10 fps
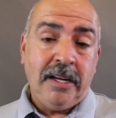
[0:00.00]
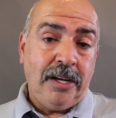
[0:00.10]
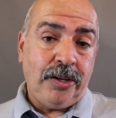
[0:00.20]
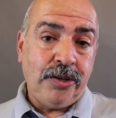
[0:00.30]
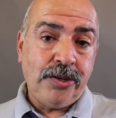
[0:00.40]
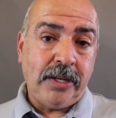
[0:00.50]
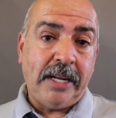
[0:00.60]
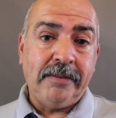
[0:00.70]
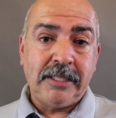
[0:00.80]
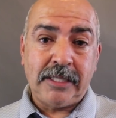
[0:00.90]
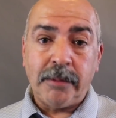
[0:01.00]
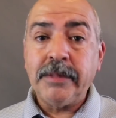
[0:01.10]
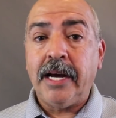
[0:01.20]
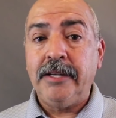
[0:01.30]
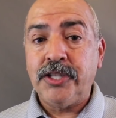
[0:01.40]
you should even
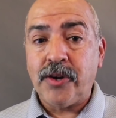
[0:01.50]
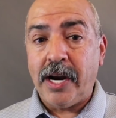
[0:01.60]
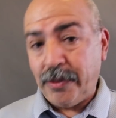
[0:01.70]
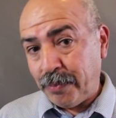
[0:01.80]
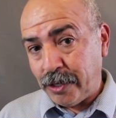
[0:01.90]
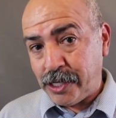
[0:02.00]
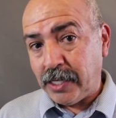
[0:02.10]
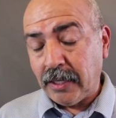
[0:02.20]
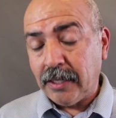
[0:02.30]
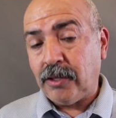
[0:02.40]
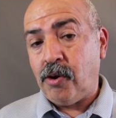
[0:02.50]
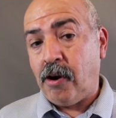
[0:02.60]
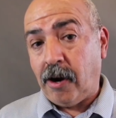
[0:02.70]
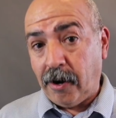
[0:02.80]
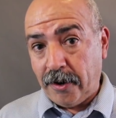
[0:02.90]
sometimes try to push it a little
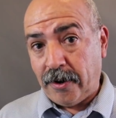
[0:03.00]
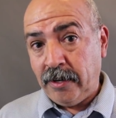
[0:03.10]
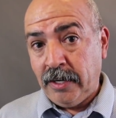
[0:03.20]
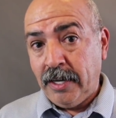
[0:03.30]
harder